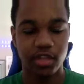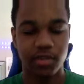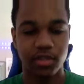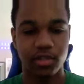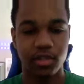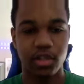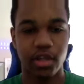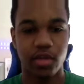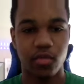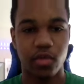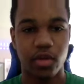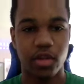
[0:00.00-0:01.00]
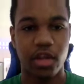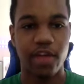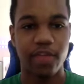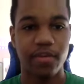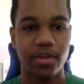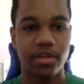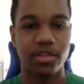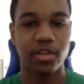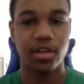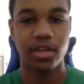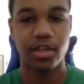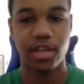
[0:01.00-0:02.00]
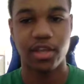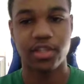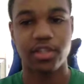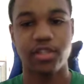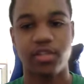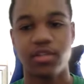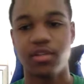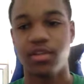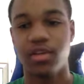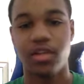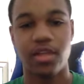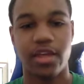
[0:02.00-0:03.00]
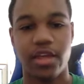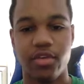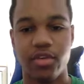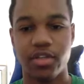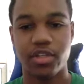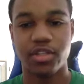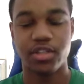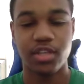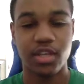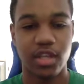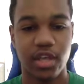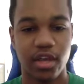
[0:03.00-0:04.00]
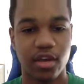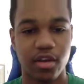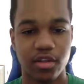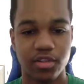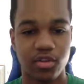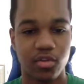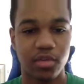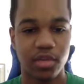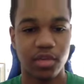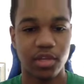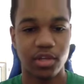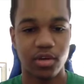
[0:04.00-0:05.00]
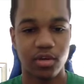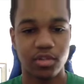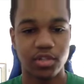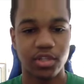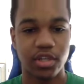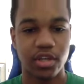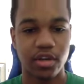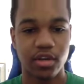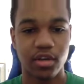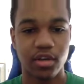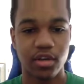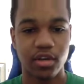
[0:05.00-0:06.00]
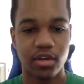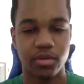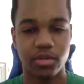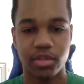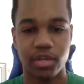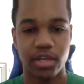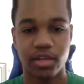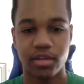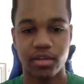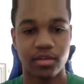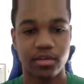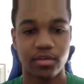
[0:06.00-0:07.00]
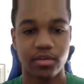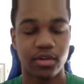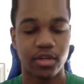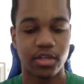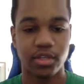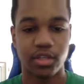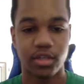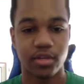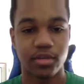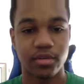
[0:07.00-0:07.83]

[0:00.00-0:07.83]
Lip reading: especially like when live period started that session, like you could just see like so many coaches there. It was like crazy.